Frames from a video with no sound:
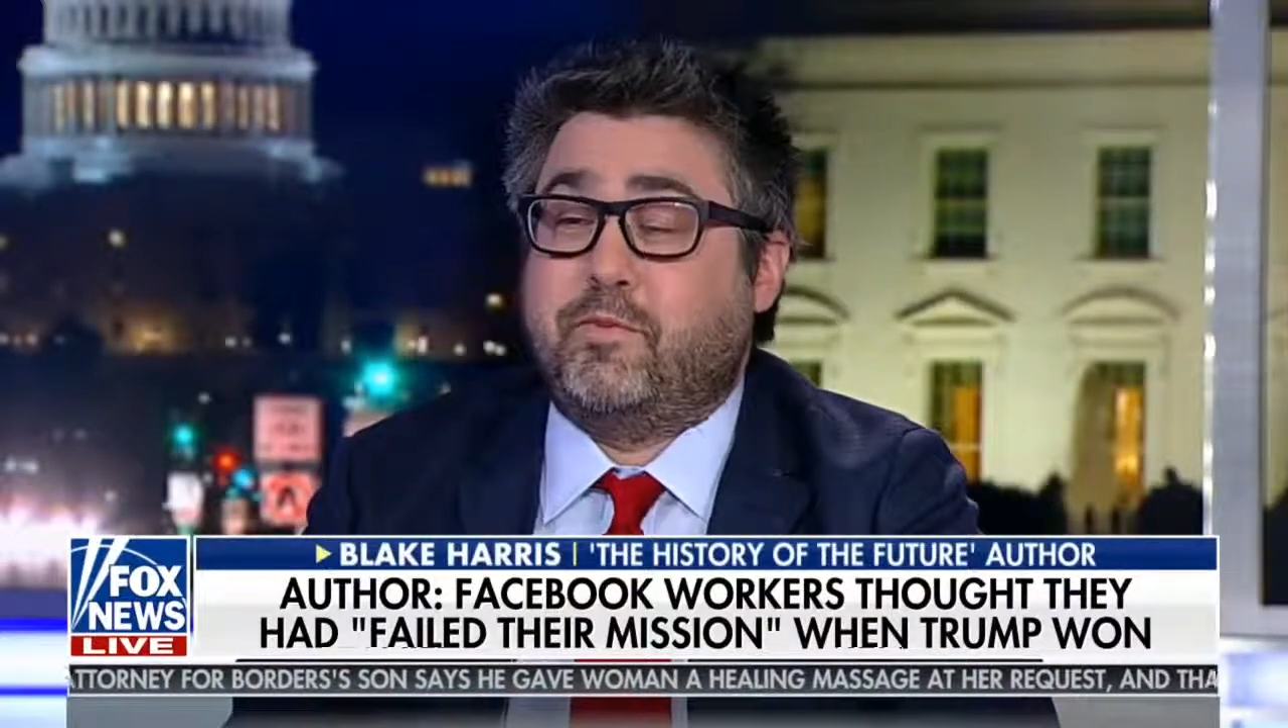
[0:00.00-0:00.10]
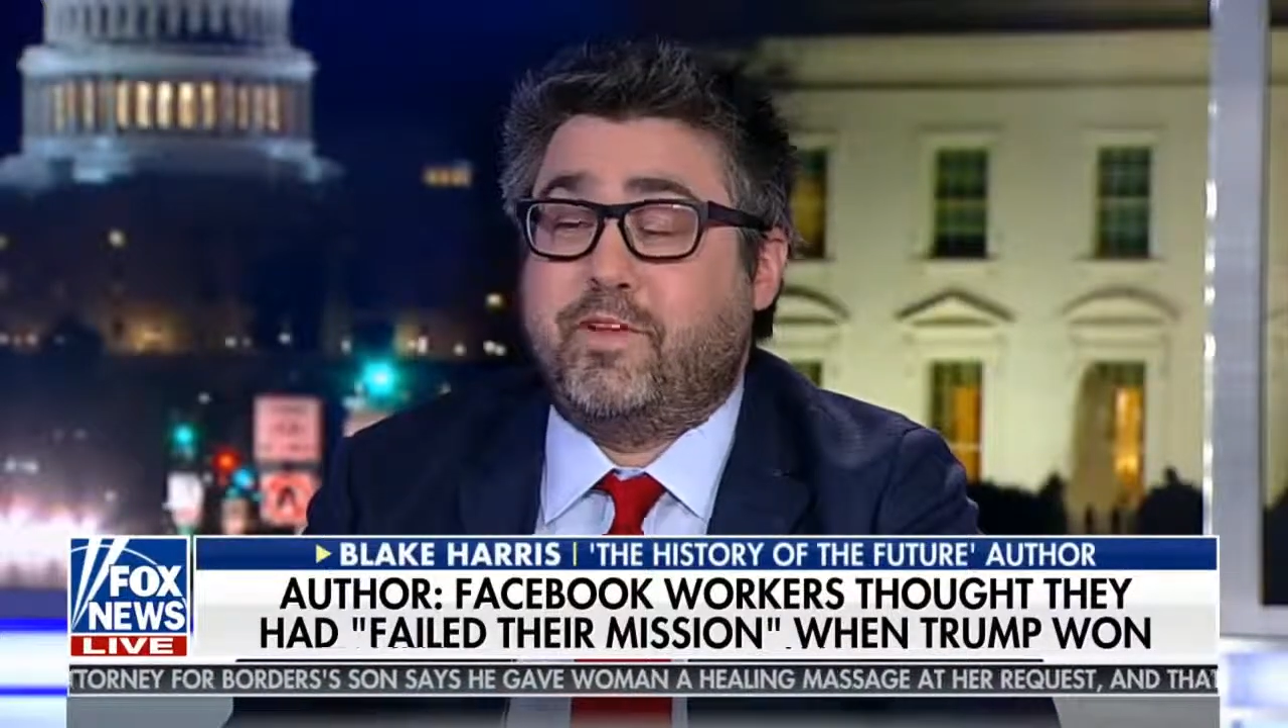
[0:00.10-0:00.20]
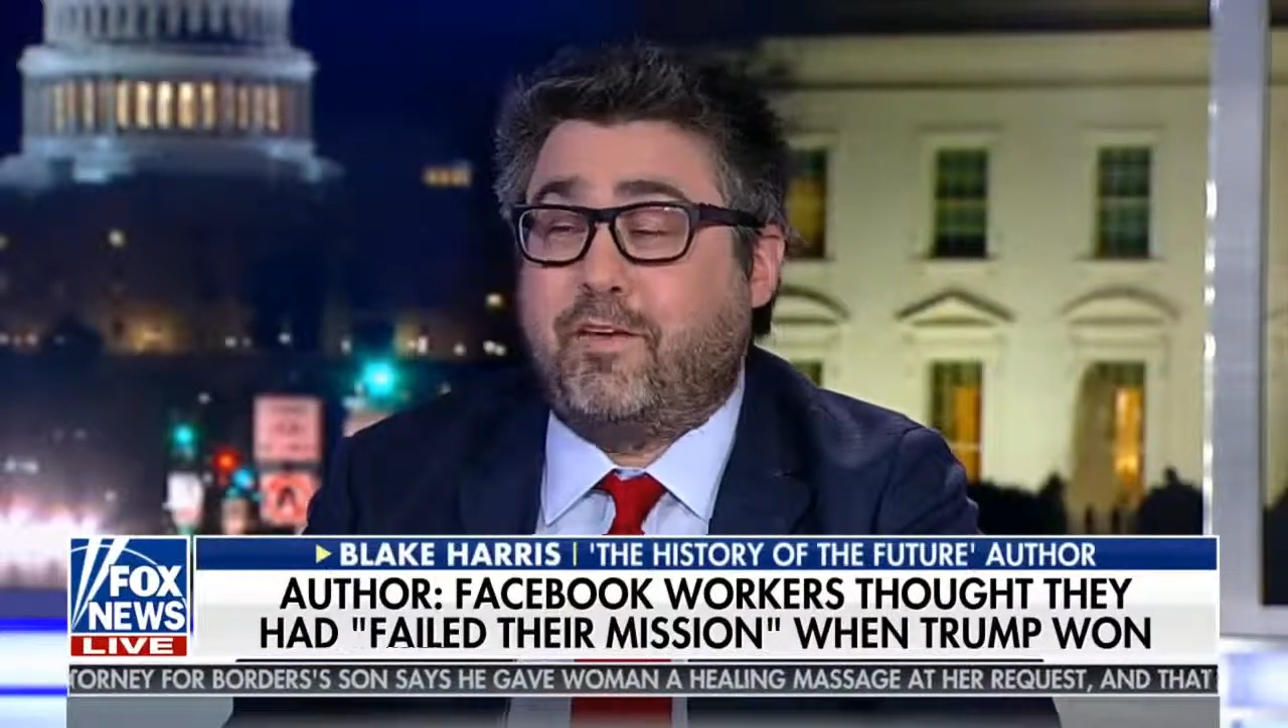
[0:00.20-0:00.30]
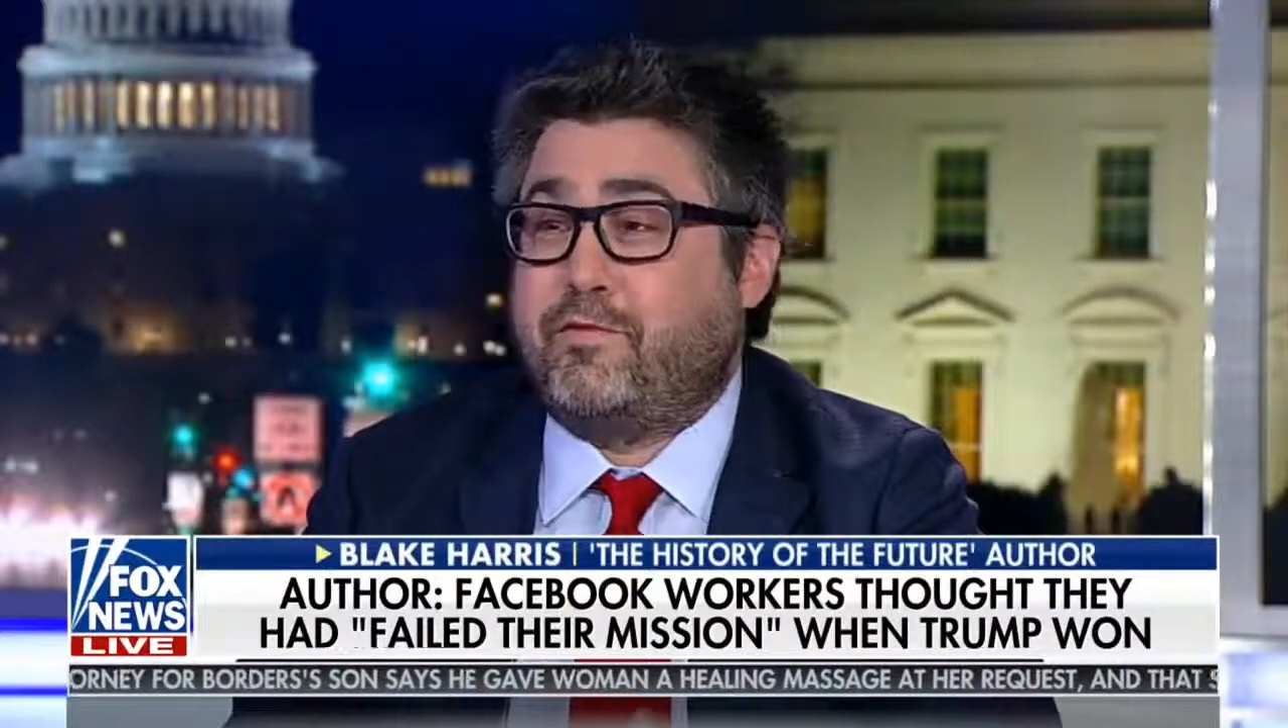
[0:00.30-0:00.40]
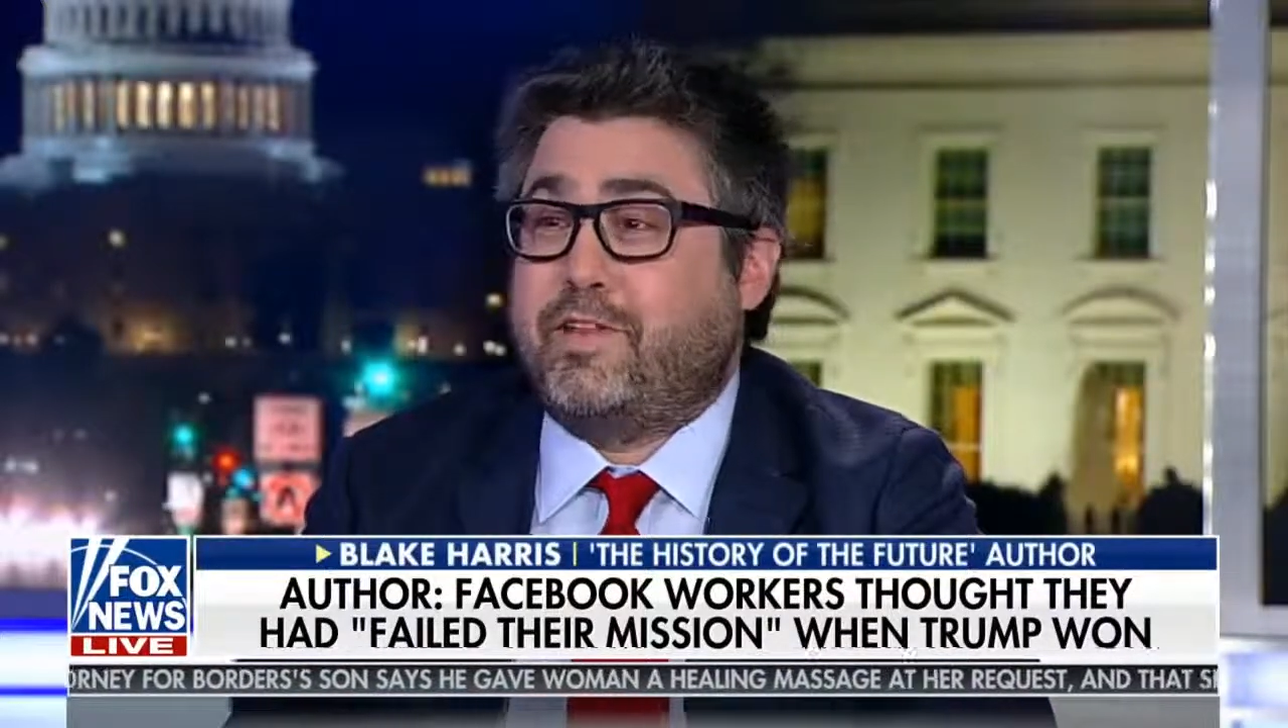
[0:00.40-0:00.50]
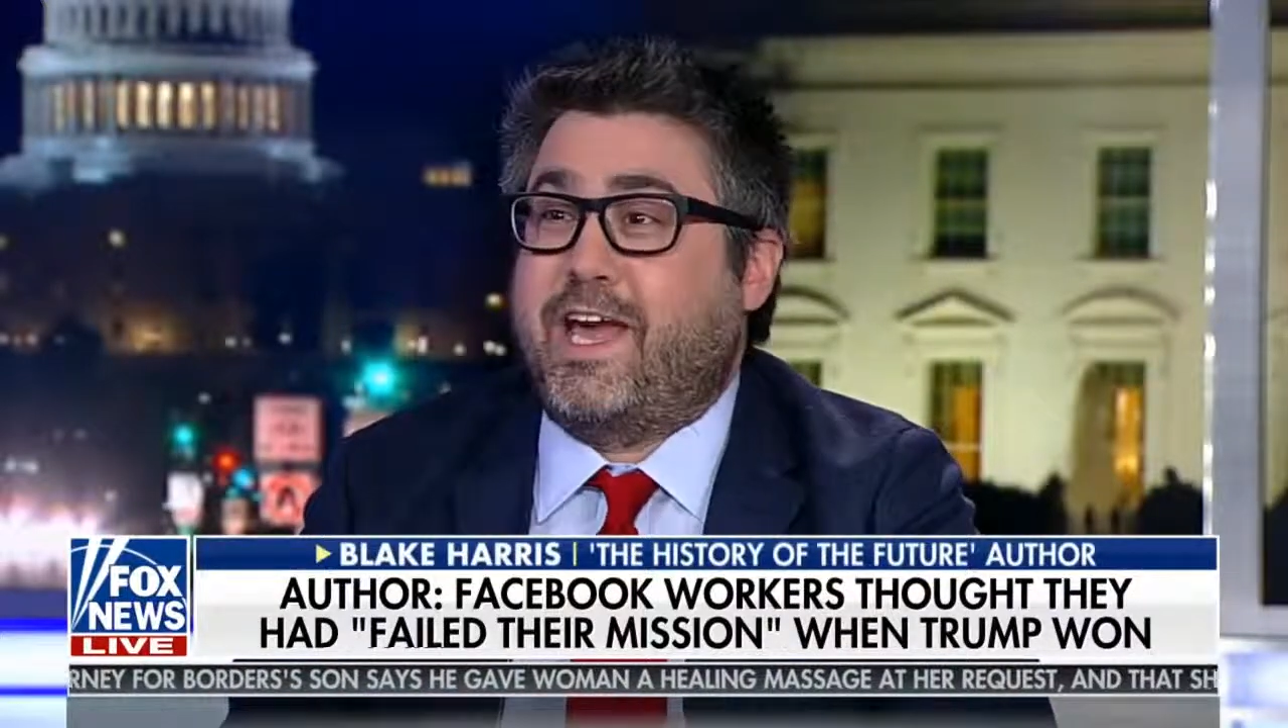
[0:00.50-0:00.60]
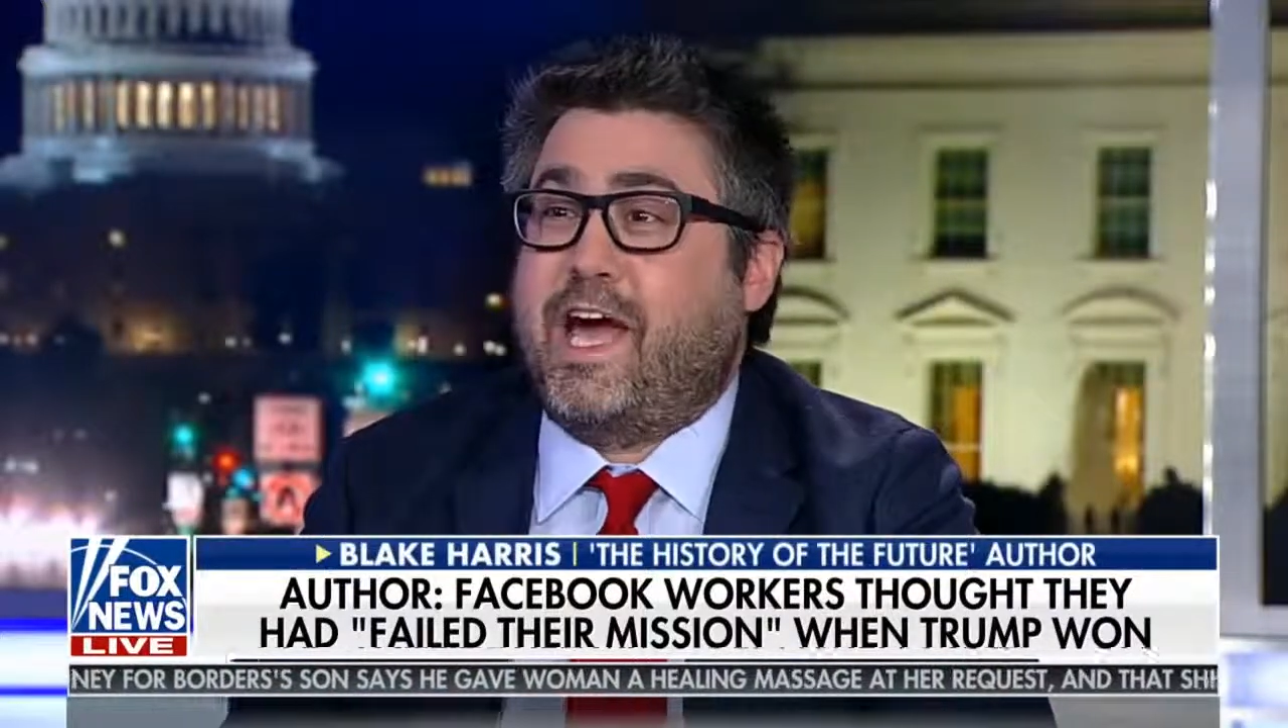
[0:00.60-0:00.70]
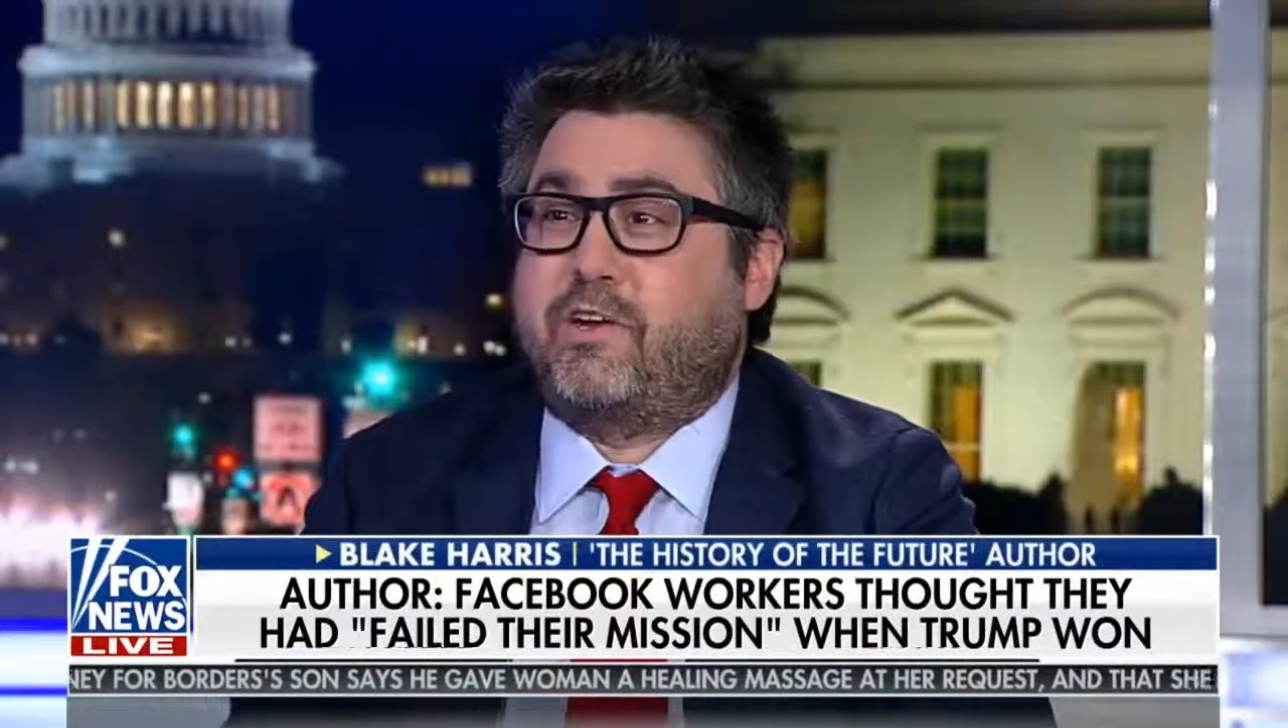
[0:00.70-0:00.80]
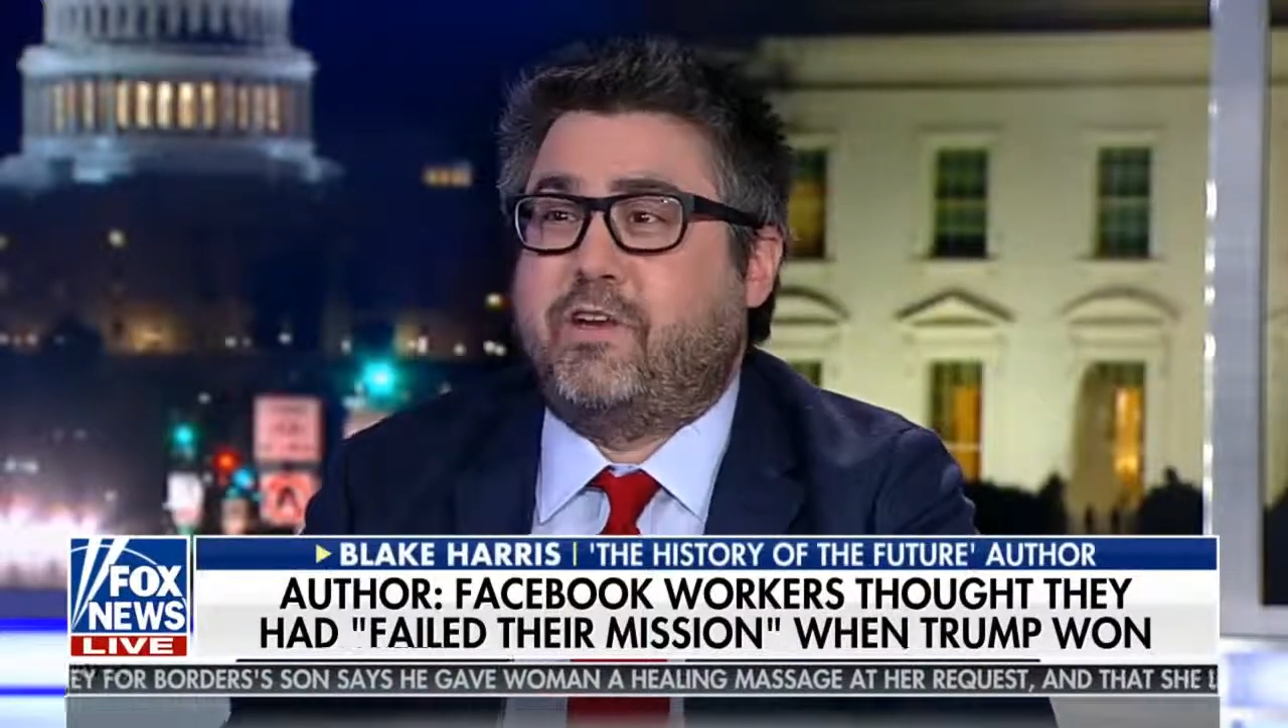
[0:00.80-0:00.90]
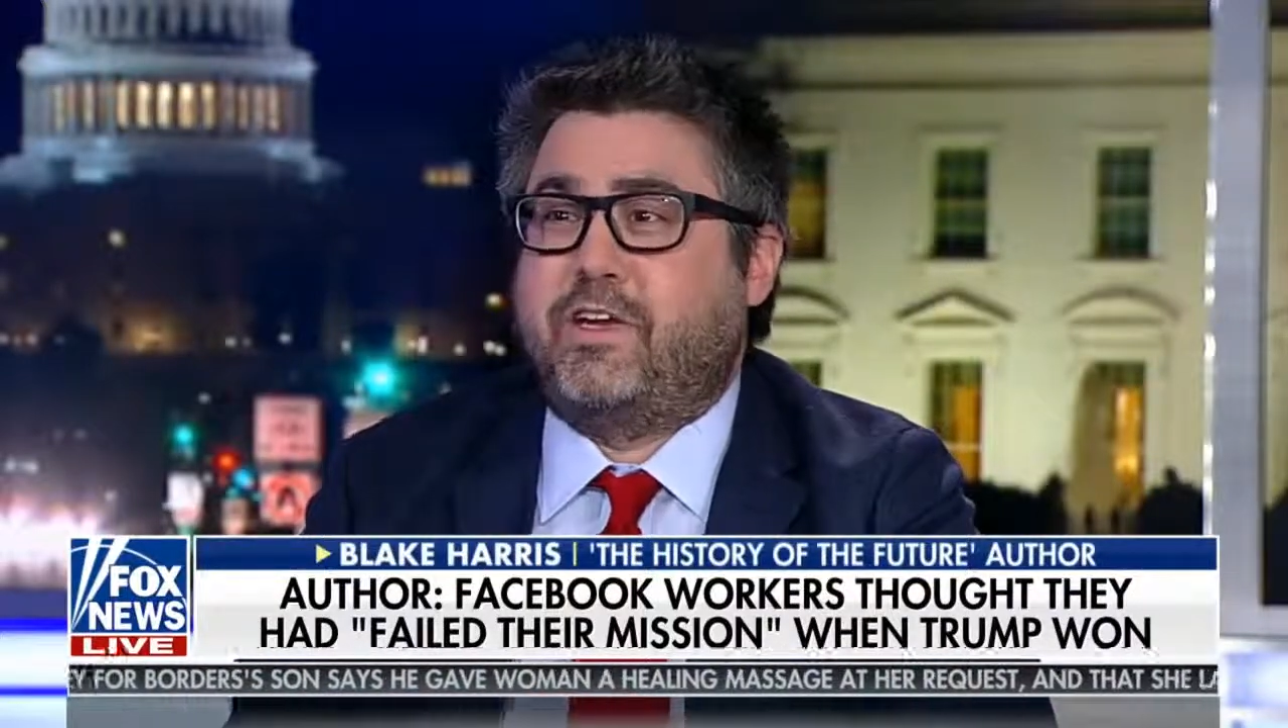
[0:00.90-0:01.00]
was not fully
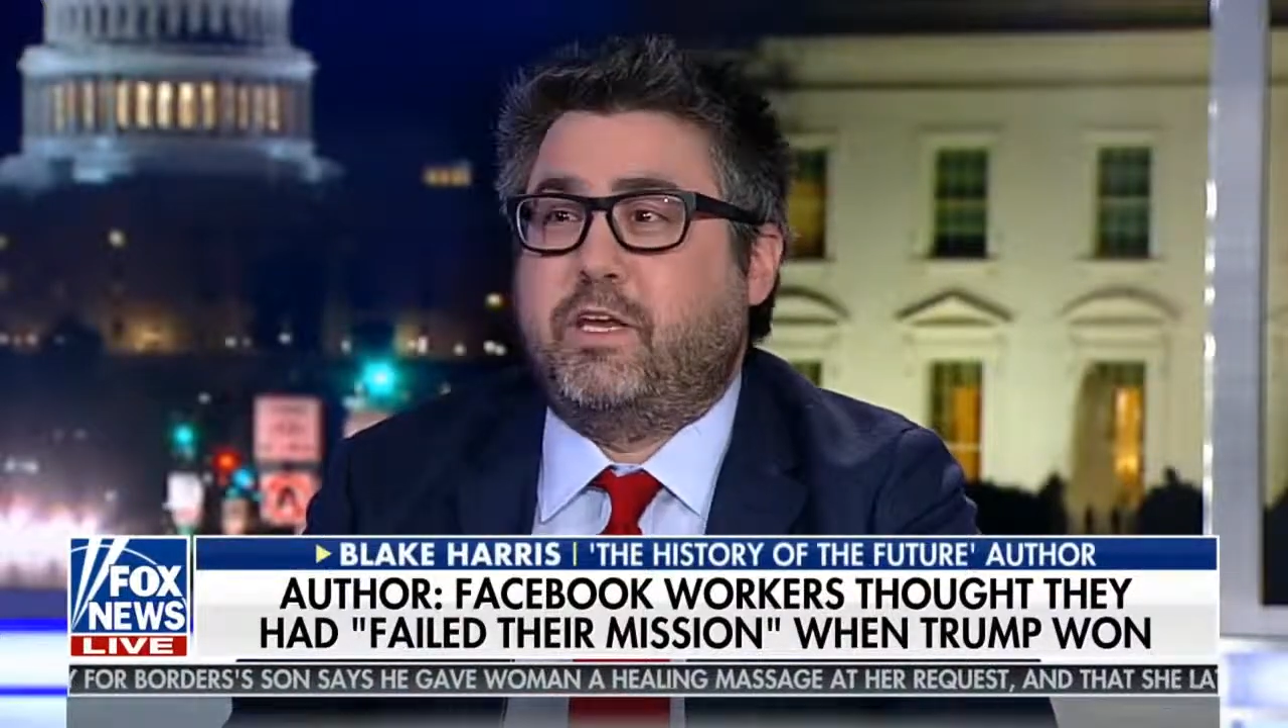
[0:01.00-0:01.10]
accurate.